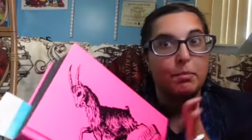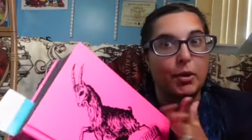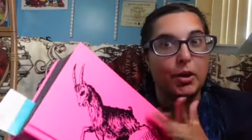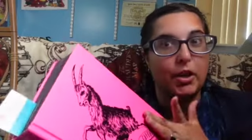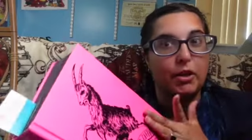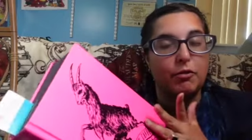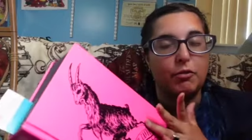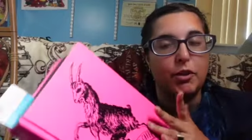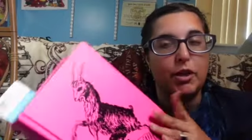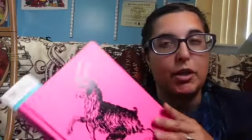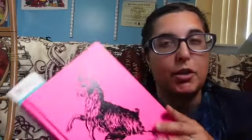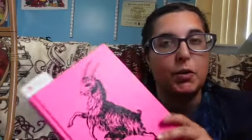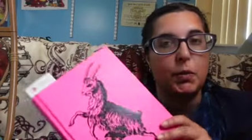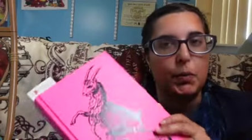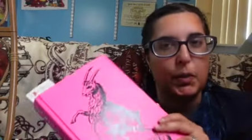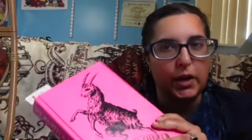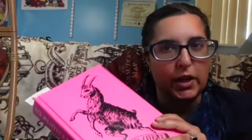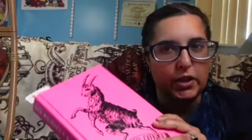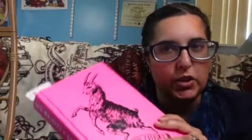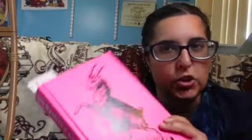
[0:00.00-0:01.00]
book I read,
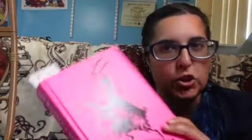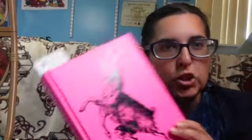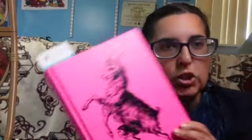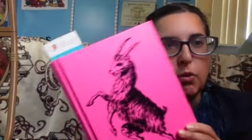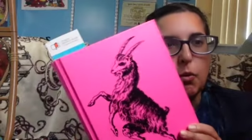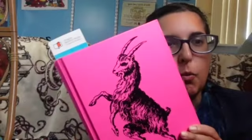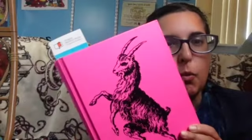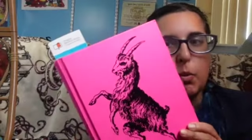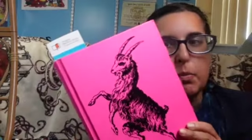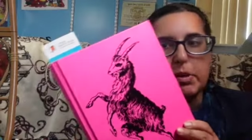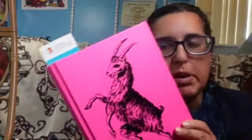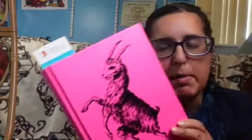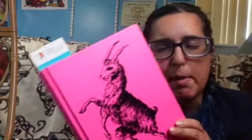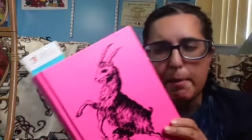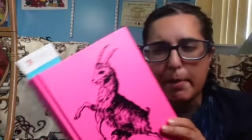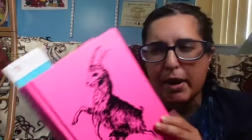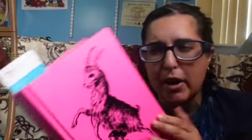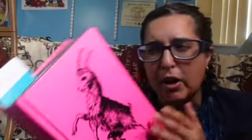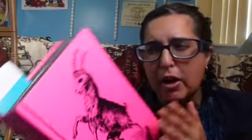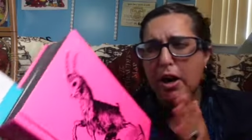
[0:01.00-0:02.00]
when I listen to it, will be a
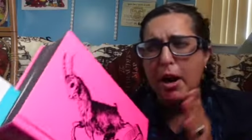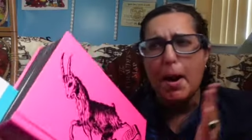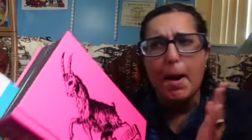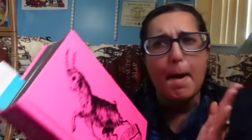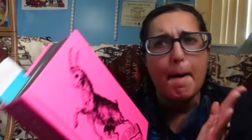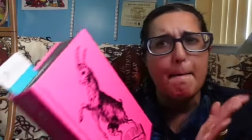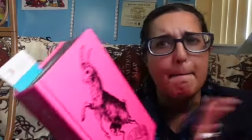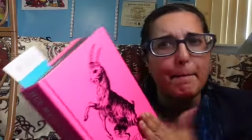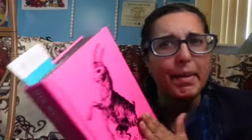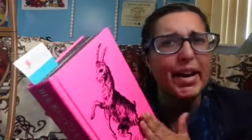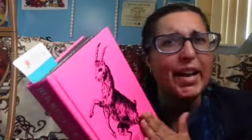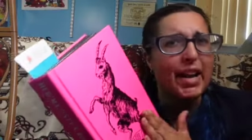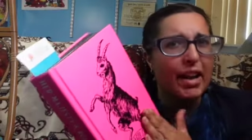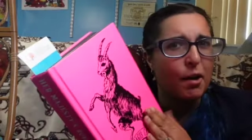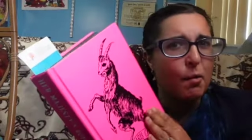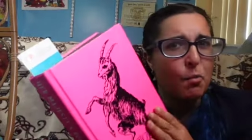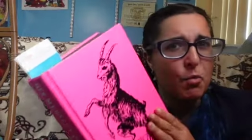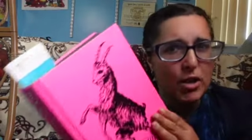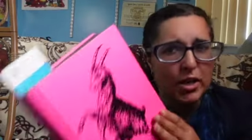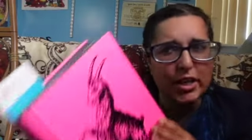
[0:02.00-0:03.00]
bit better. But I
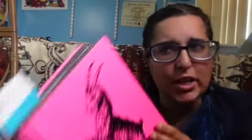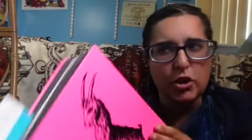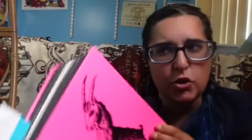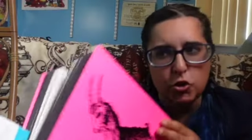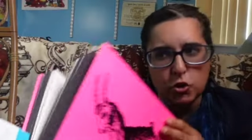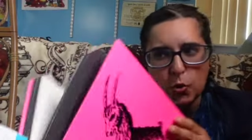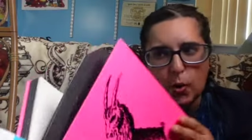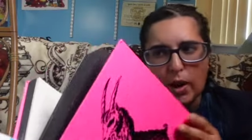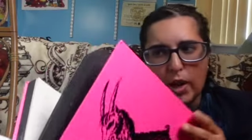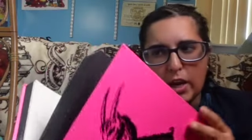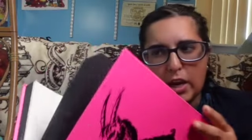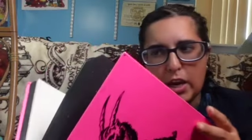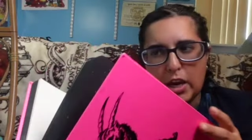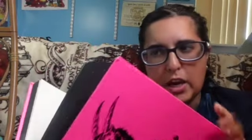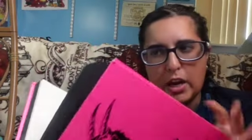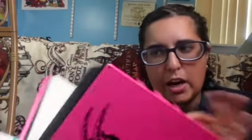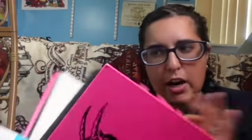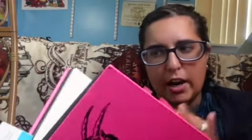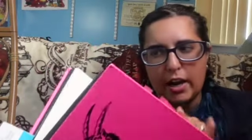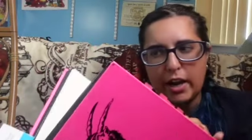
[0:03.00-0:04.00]
am really enjoying
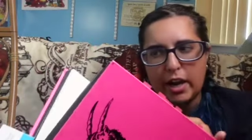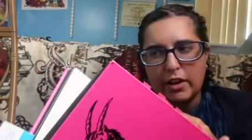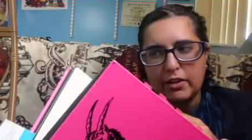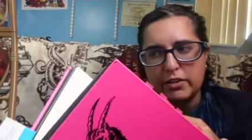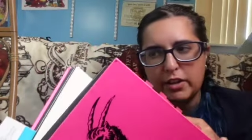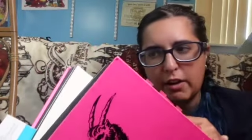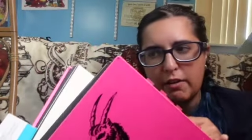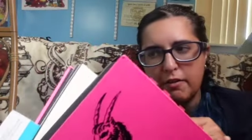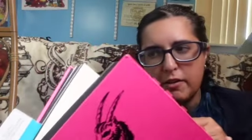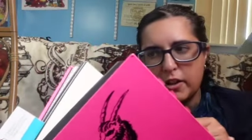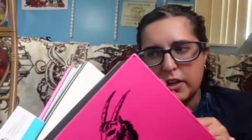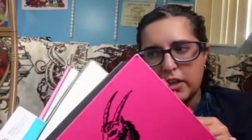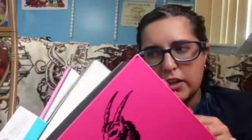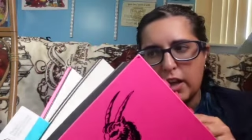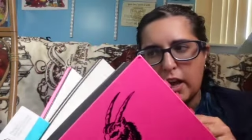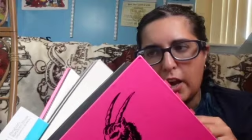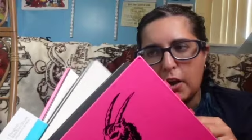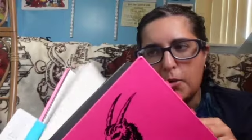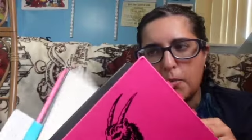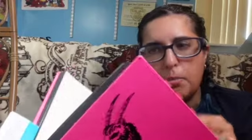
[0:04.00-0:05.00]
it. Again, definitely
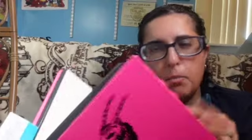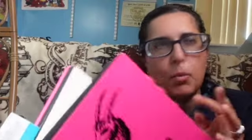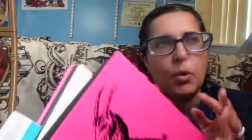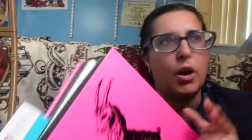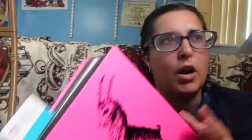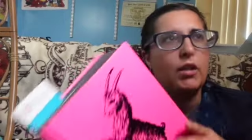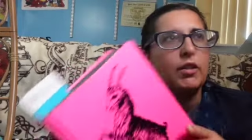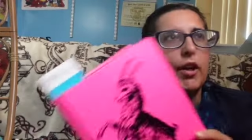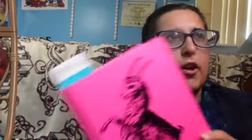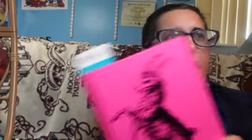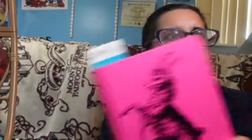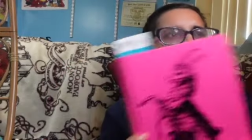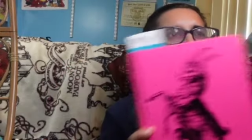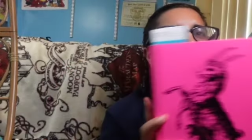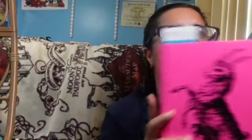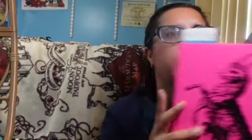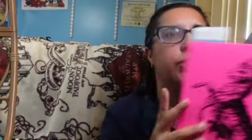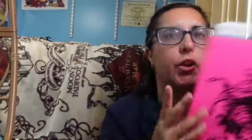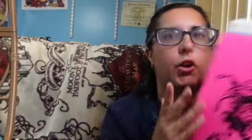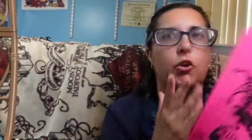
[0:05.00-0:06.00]
like a lot of
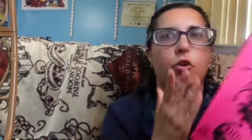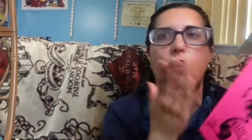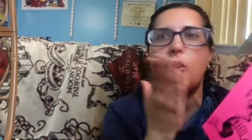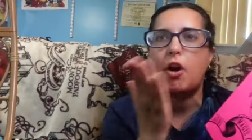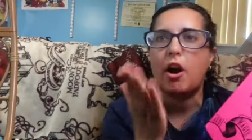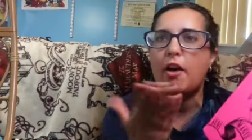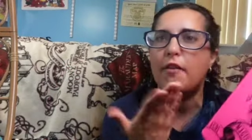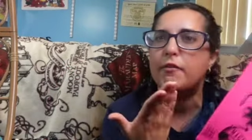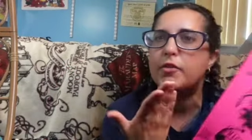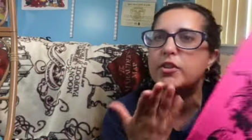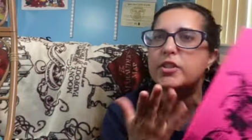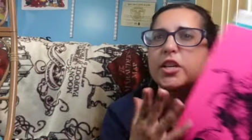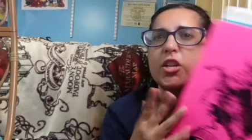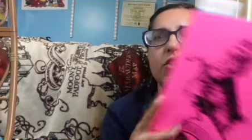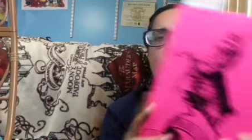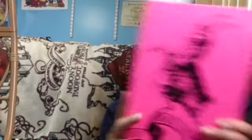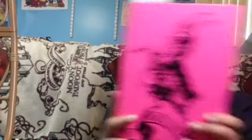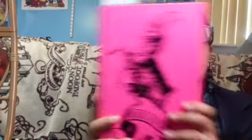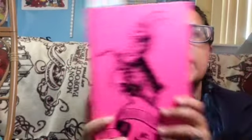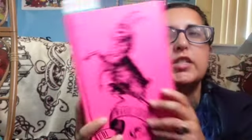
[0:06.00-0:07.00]
political
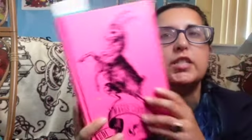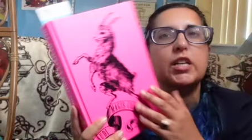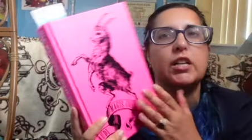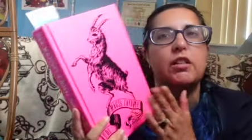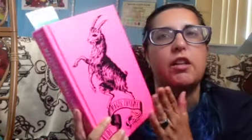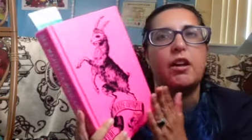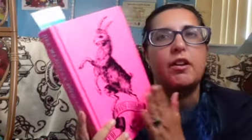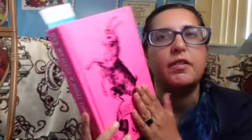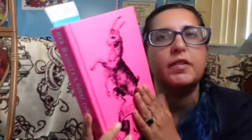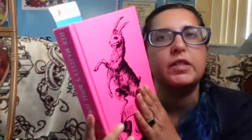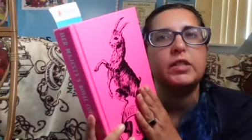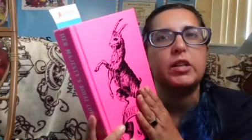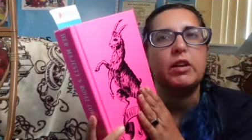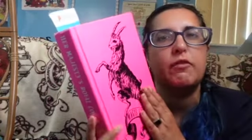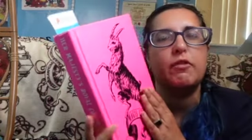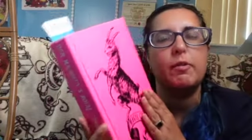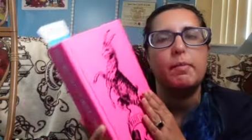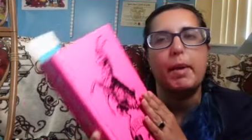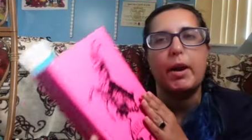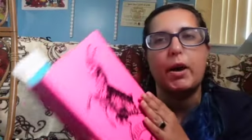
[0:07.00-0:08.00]
conversations, a lot of
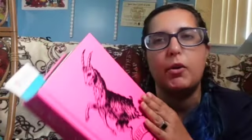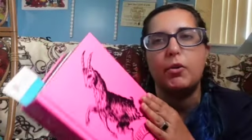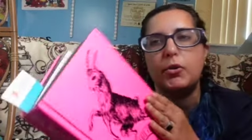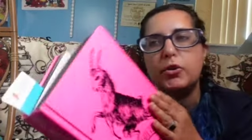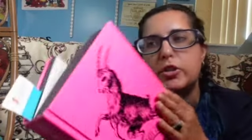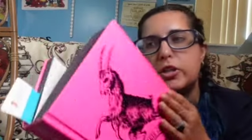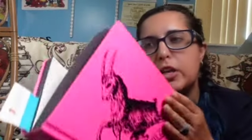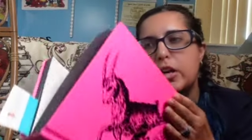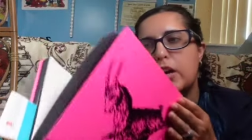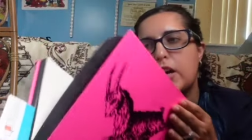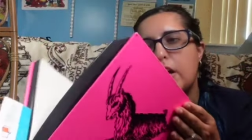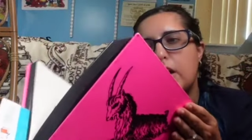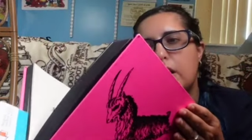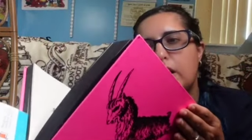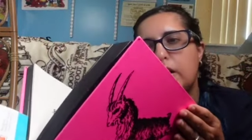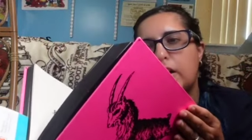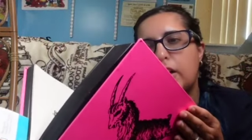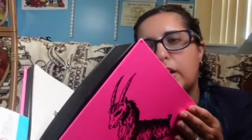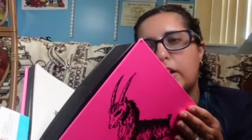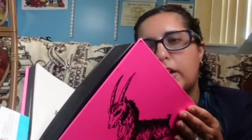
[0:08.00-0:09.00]
stuff about
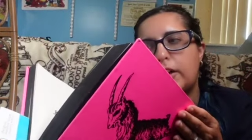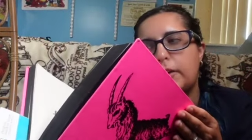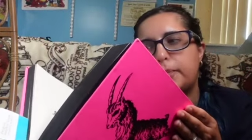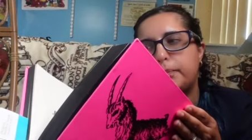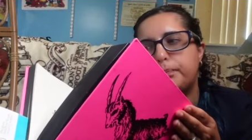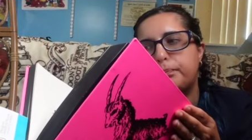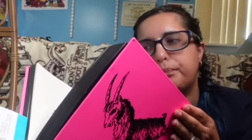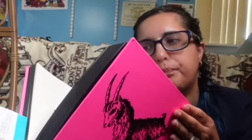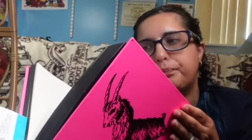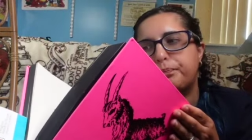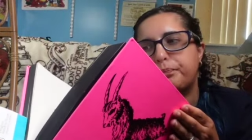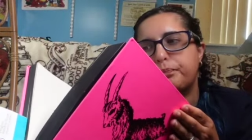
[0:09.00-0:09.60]
um